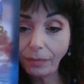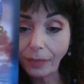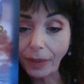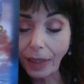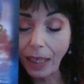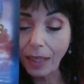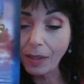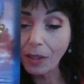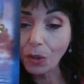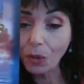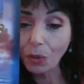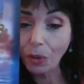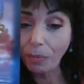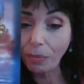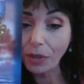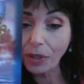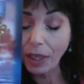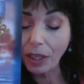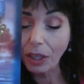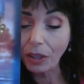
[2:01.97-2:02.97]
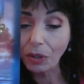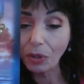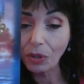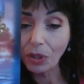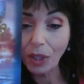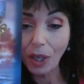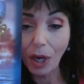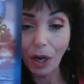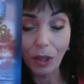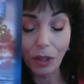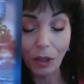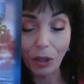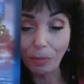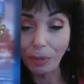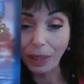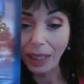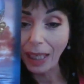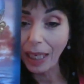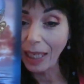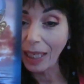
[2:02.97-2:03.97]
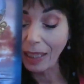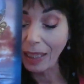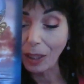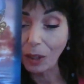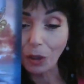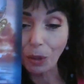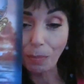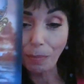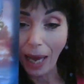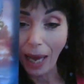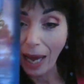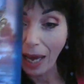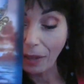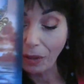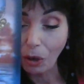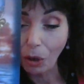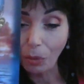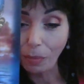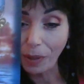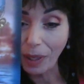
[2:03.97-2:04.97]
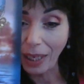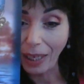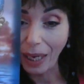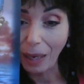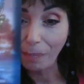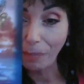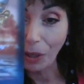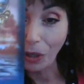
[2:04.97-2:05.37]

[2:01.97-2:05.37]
Aces represent a new start, a new beginning, a new path opening up, a